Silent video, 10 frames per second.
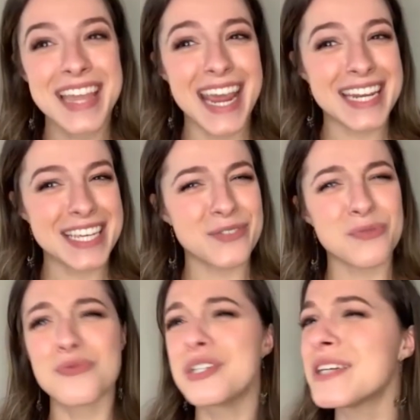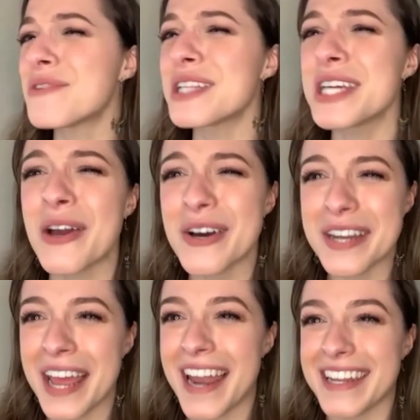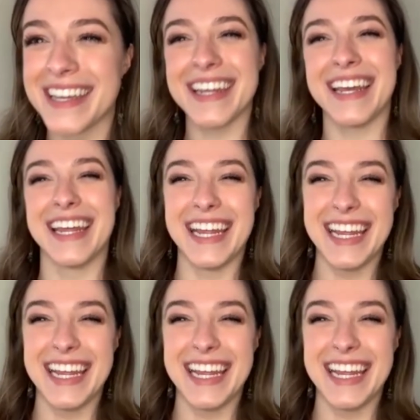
and he's really really good at it.